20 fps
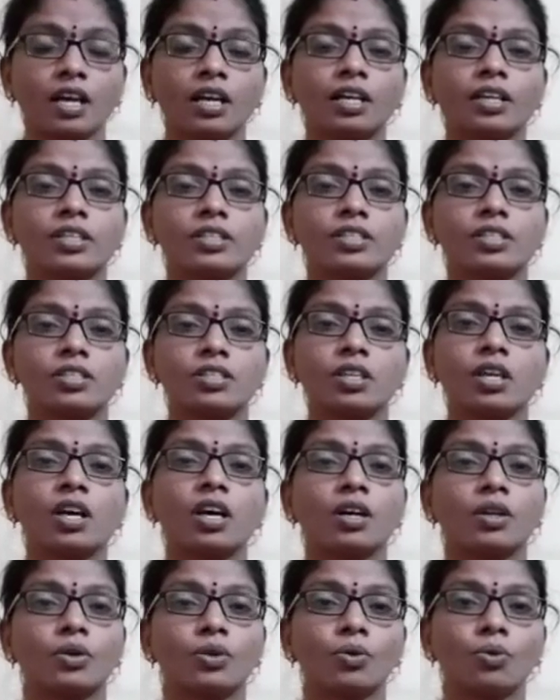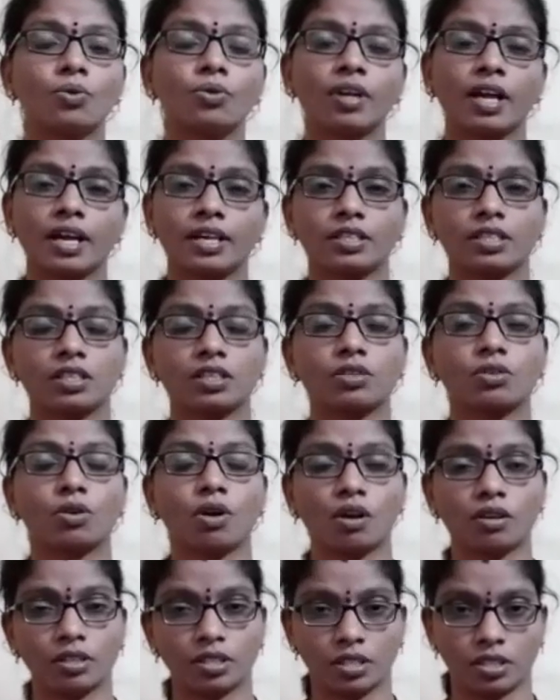is known as a
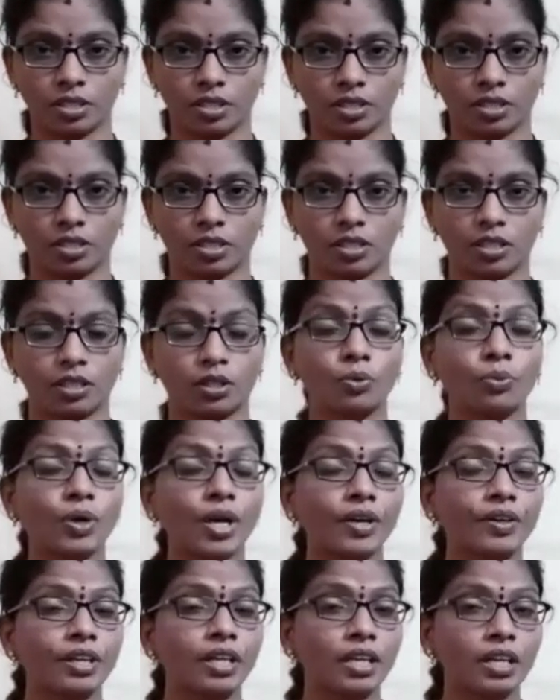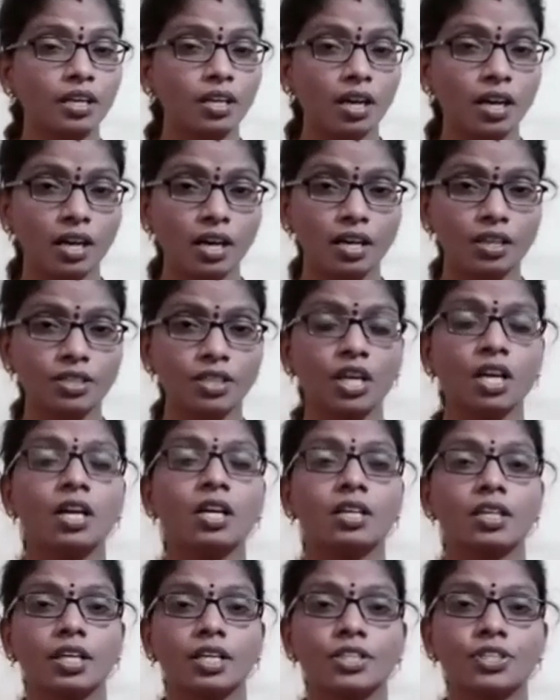continent. The very large
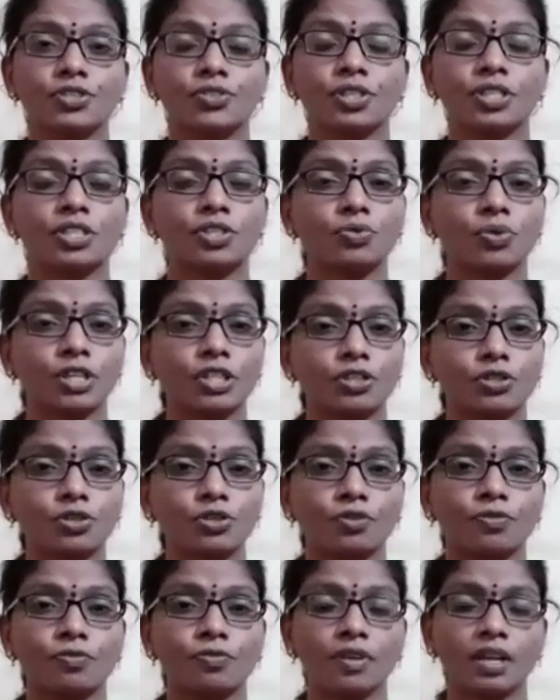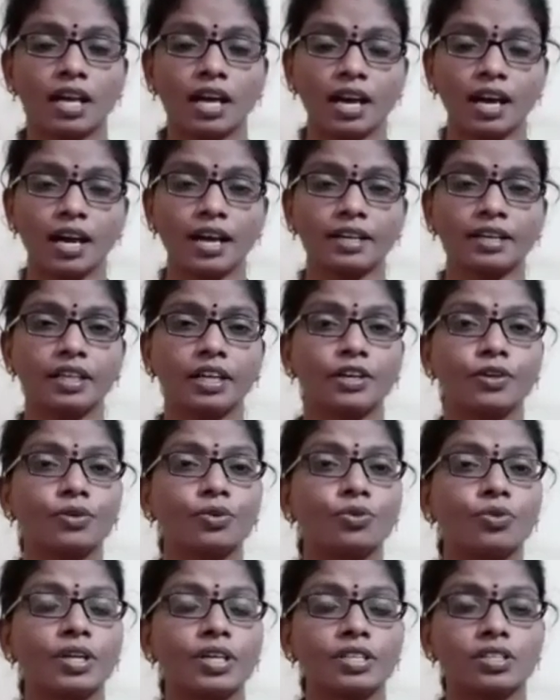continuous stretches of land are
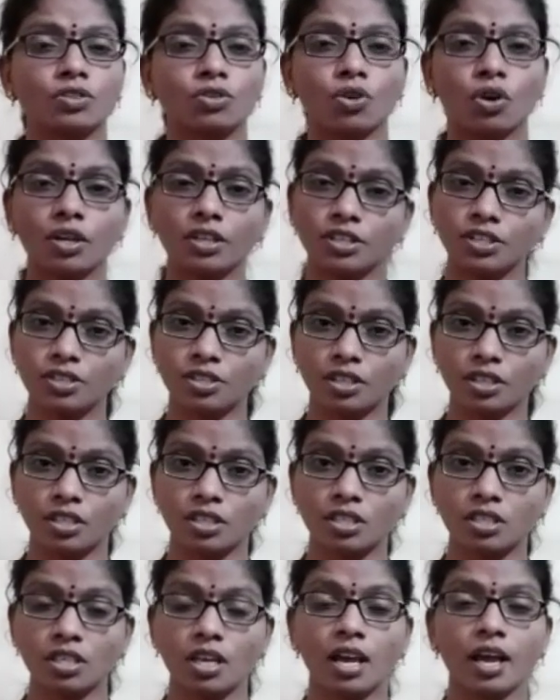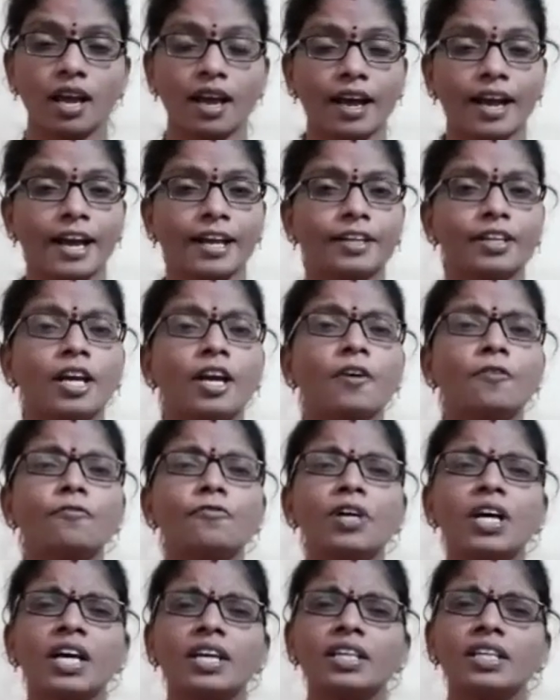known as continents, and
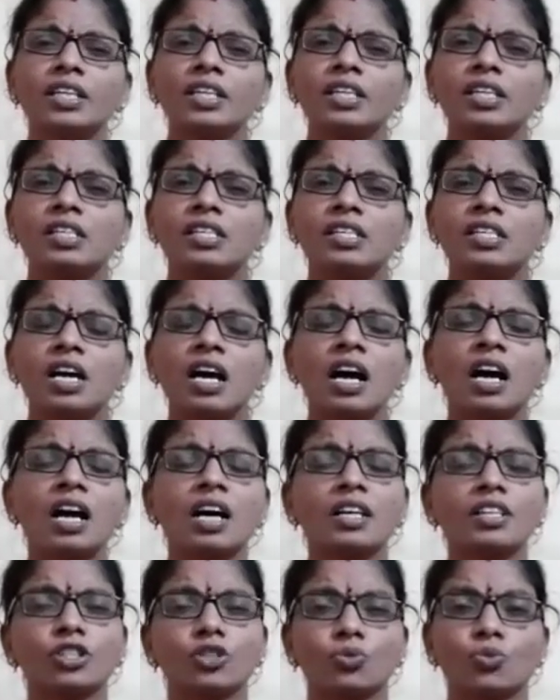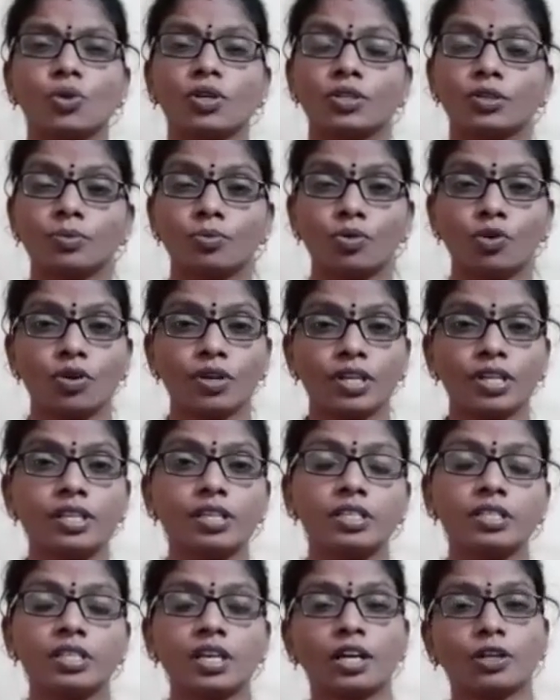very large water
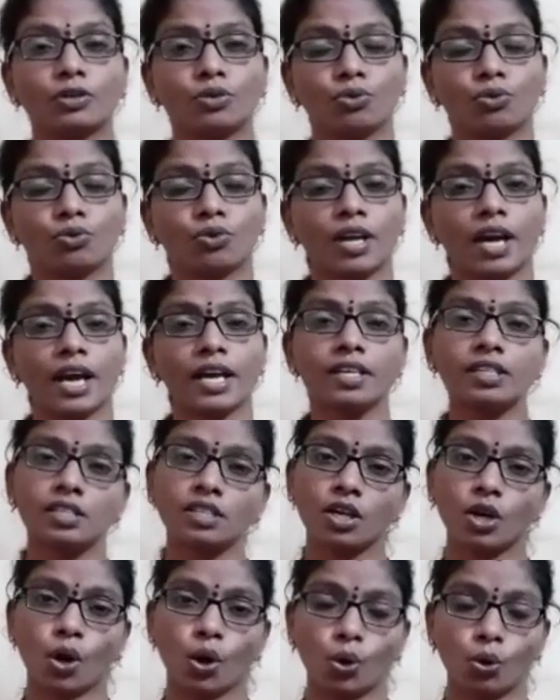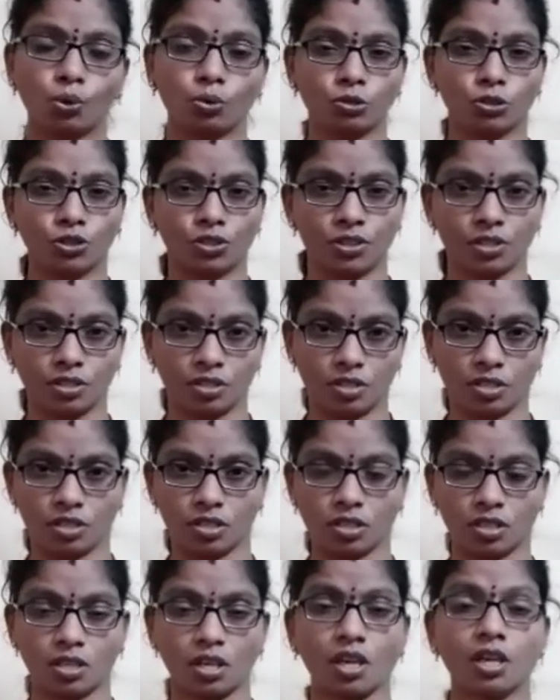bodies are known as
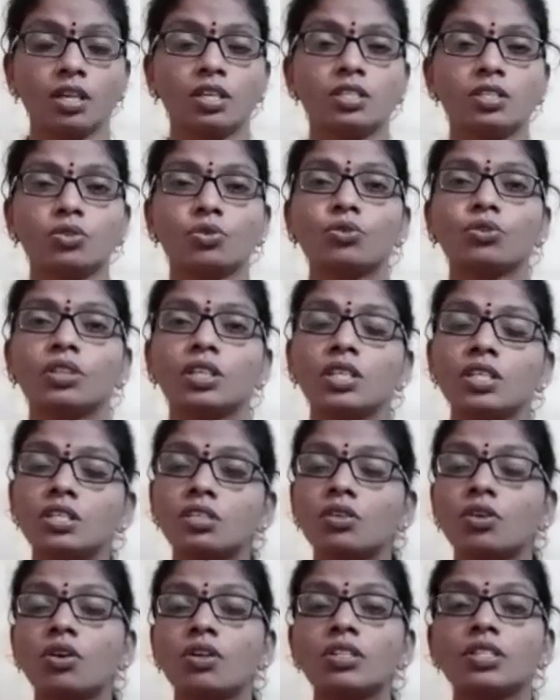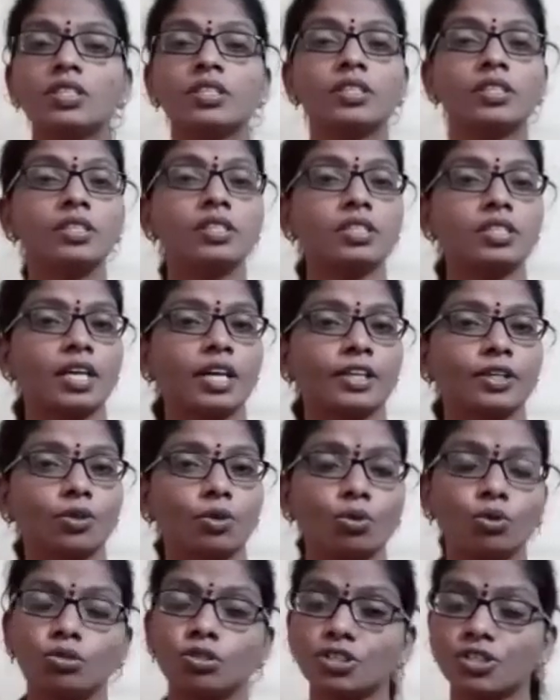oceans. So these continents and
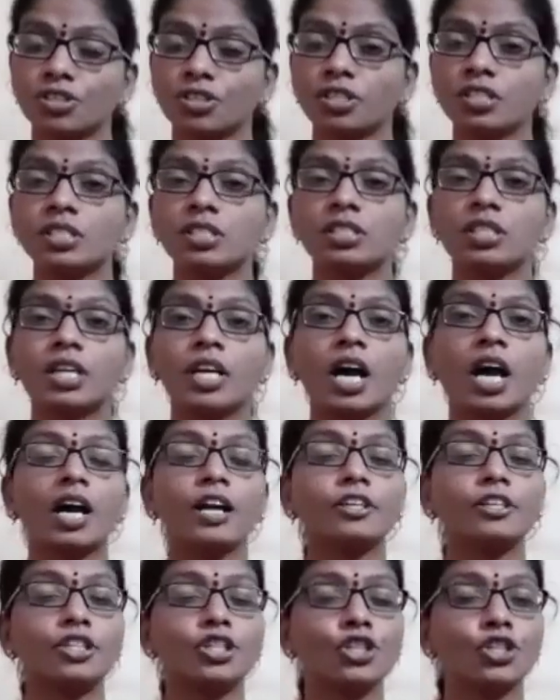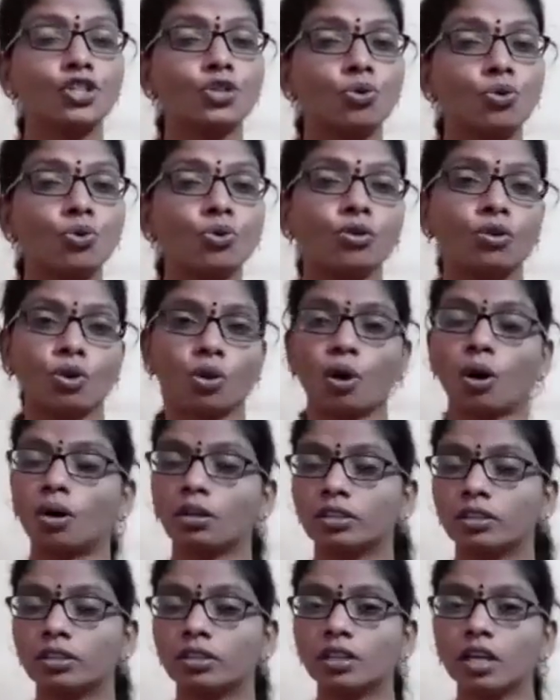oceans, they are shown
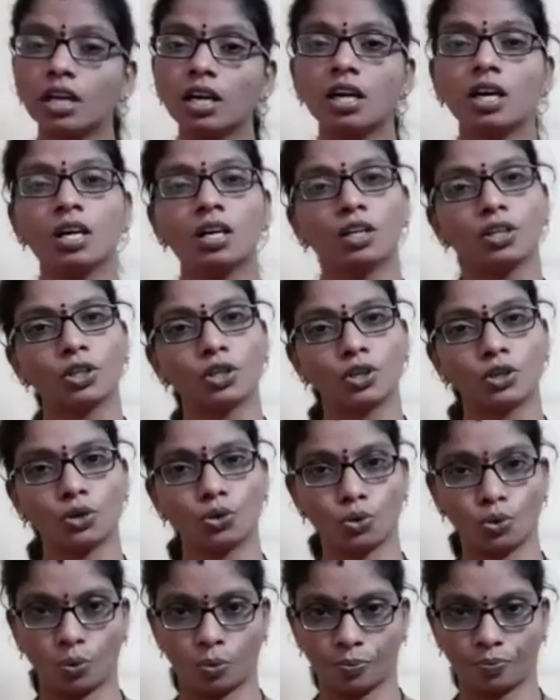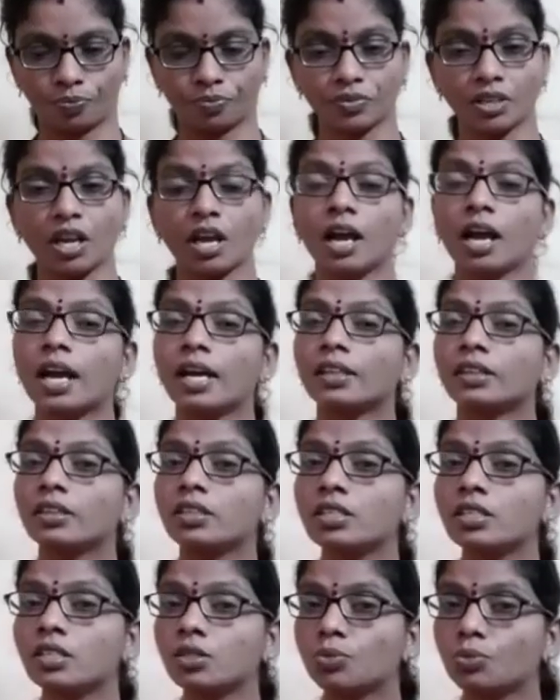on the globe. And
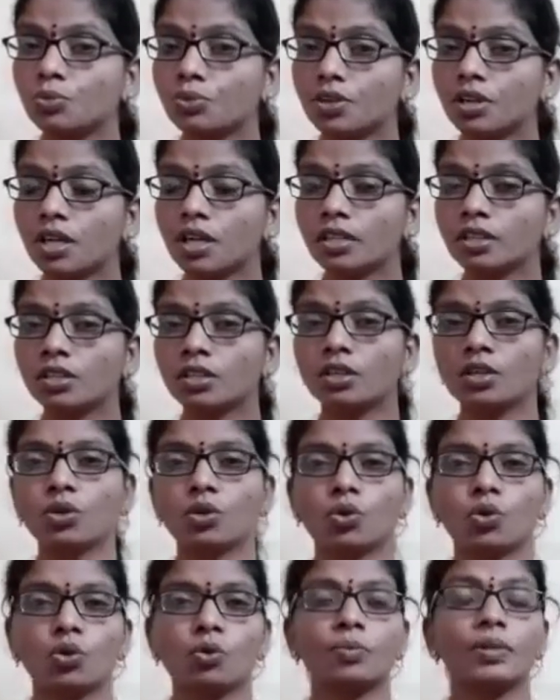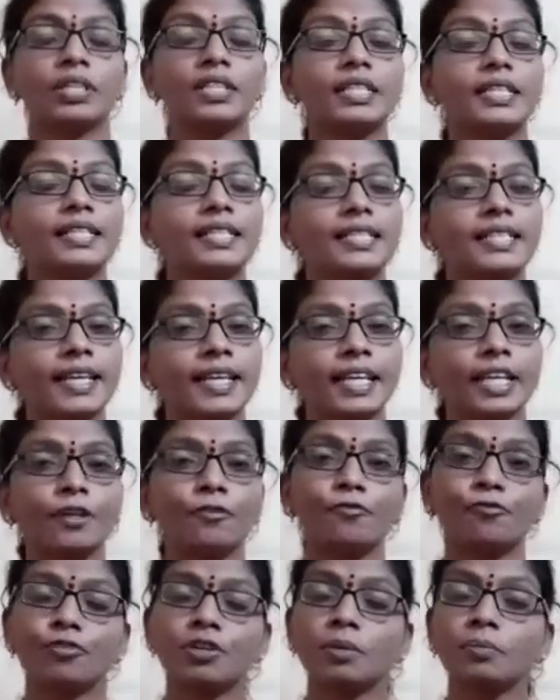this word globe, it is taken
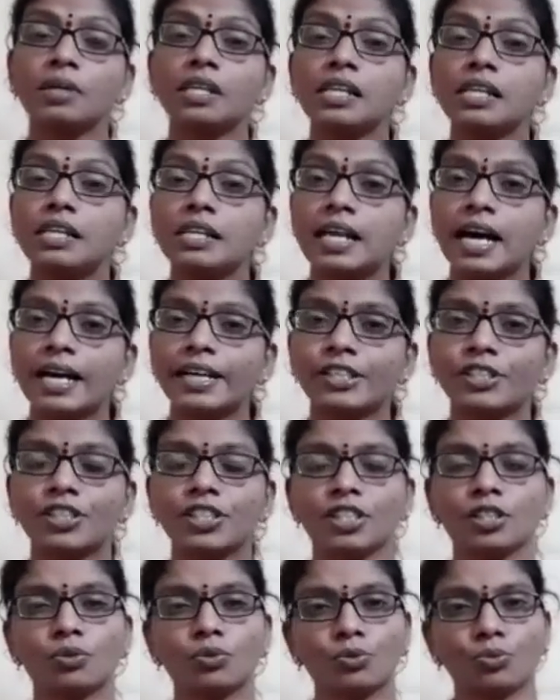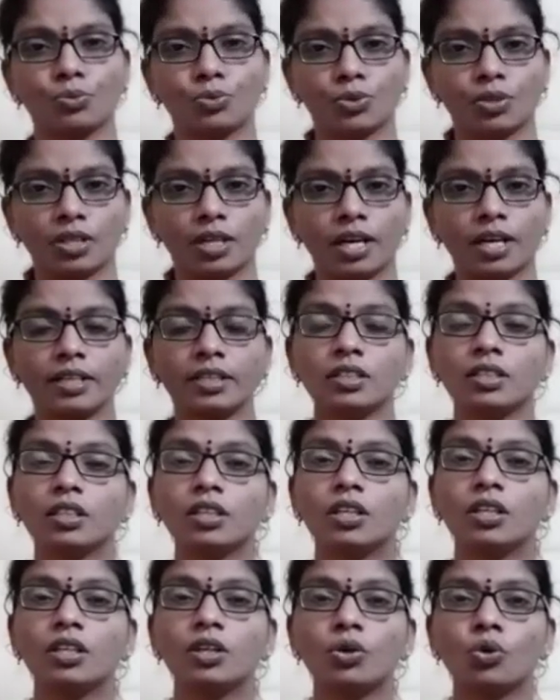from a Latin word
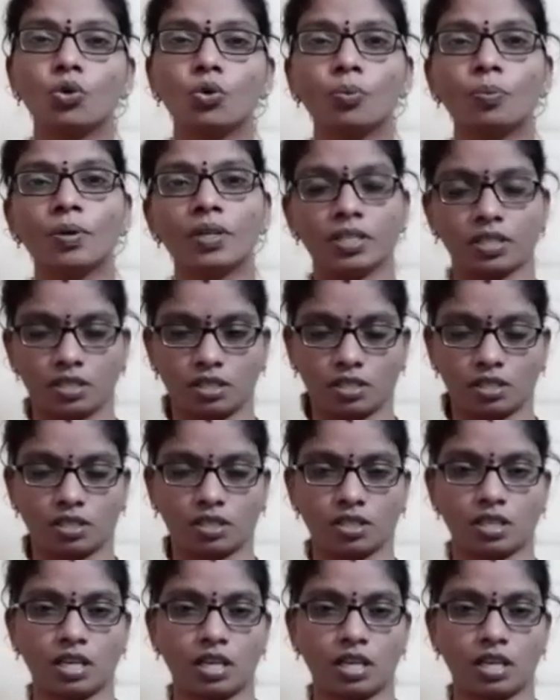globus.